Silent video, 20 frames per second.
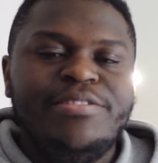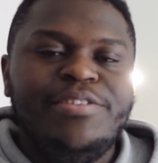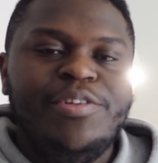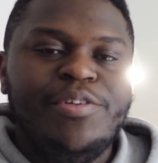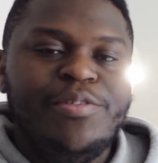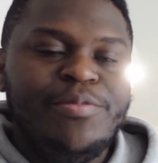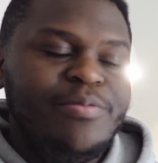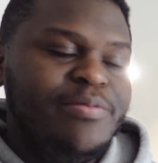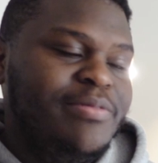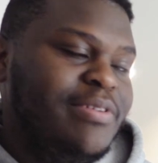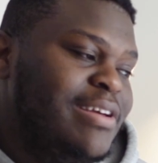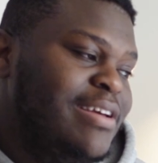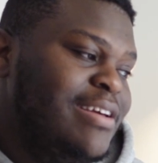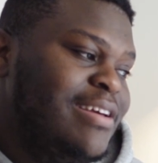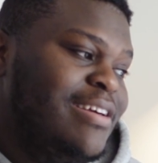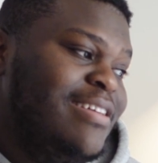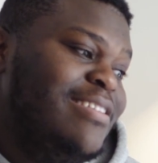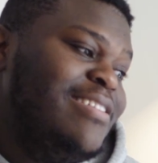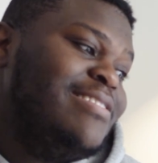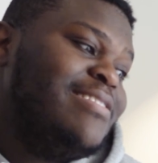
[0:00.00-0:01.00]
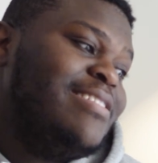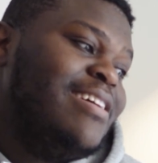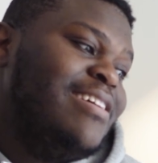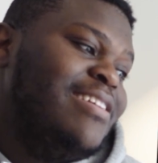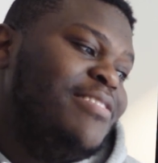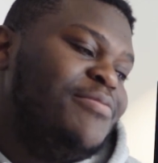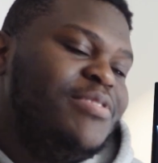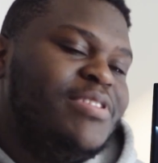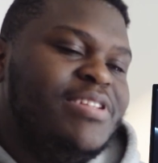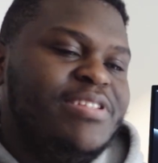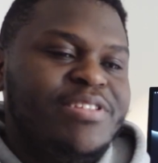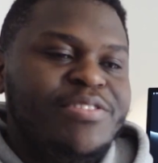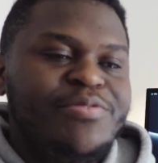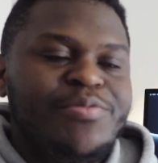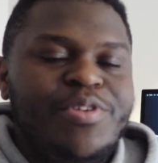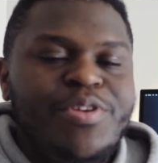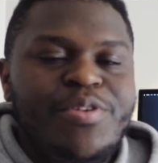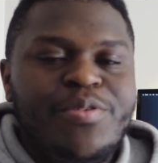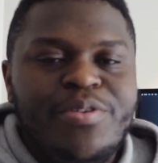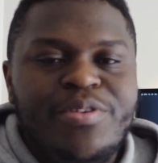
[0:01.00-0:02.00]
you know, decide if this is
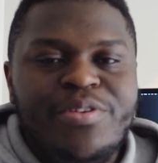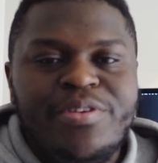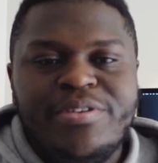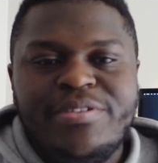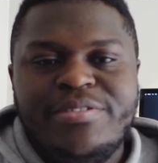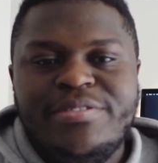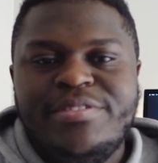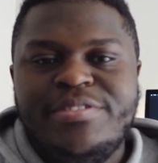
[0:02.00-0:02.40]
for you or not.